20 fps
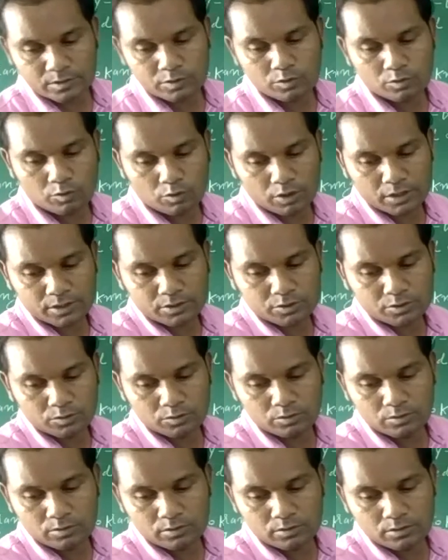Sukhoi
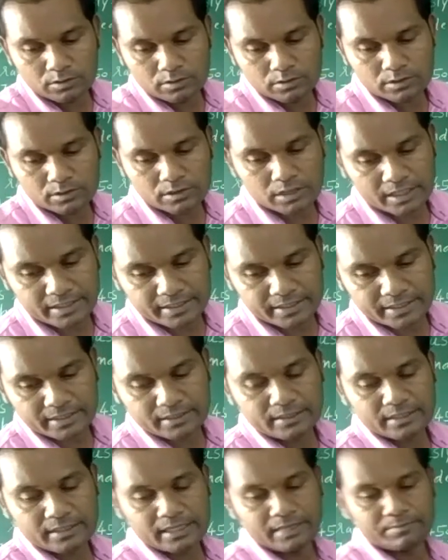
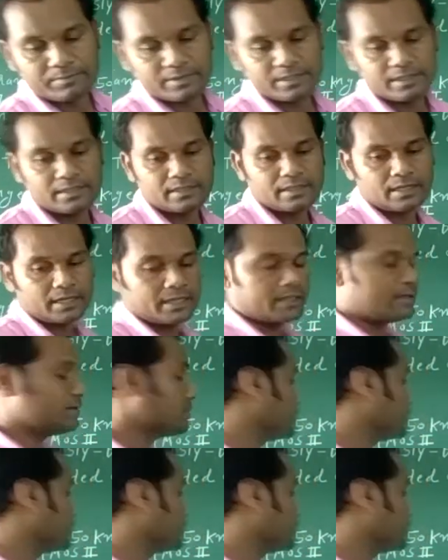Su-30 MKI.